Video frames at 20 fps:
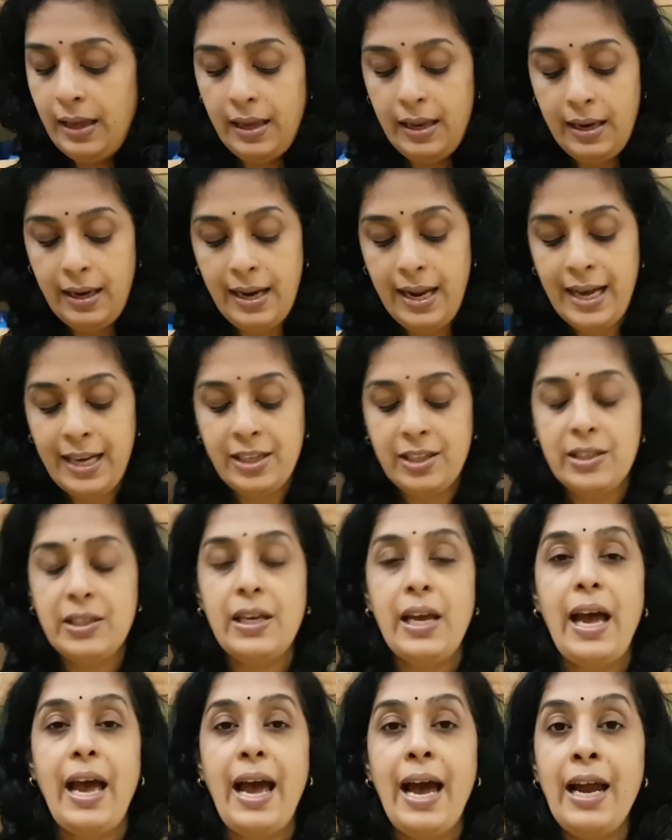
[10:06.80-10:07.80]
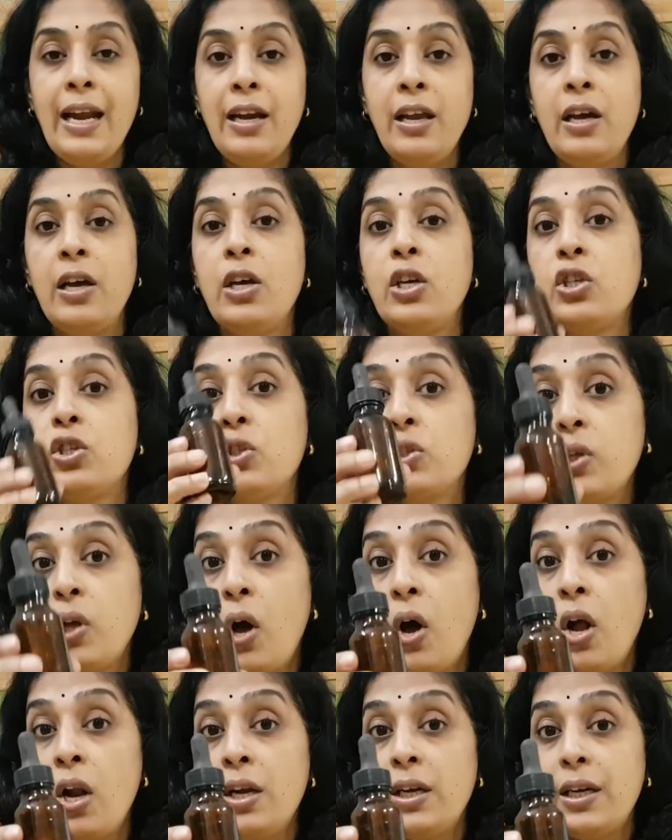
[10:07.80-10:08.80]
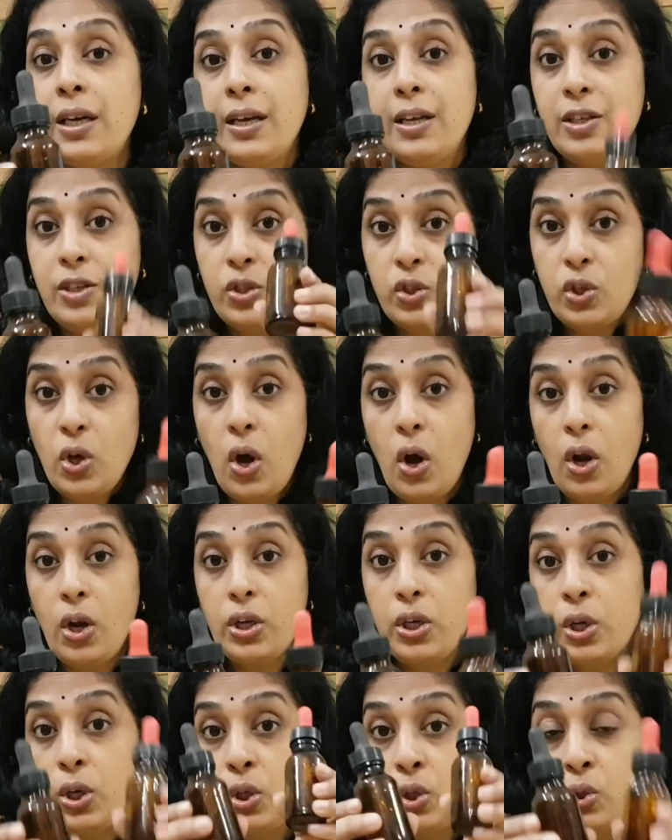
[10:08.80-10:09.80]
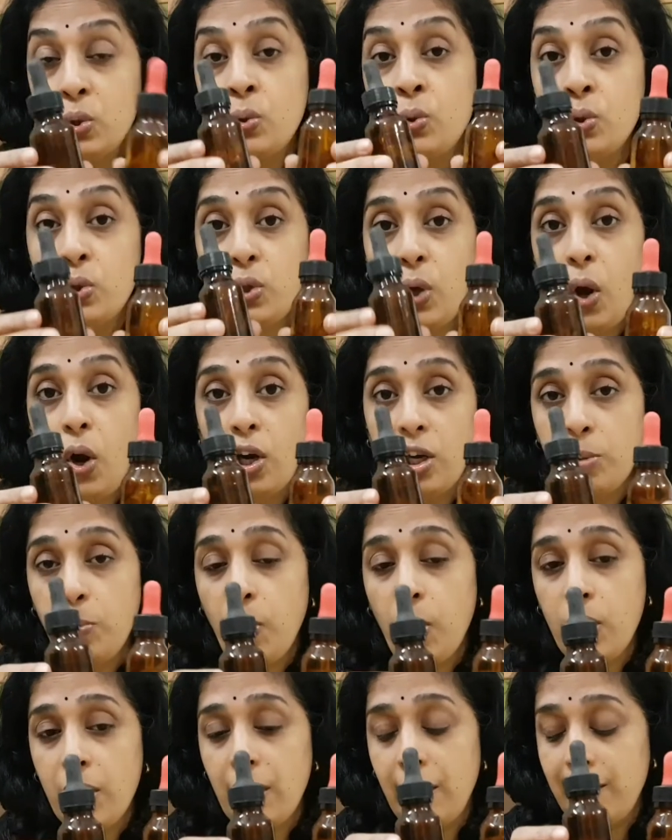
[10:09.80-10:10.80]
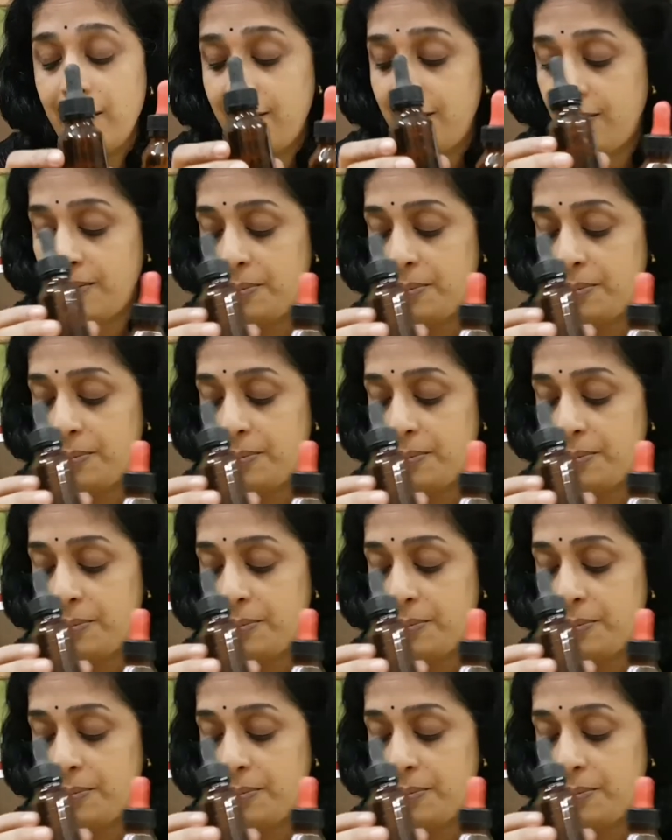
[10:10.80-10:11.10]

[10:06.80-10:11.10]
Next add salt, 2 salt bottles.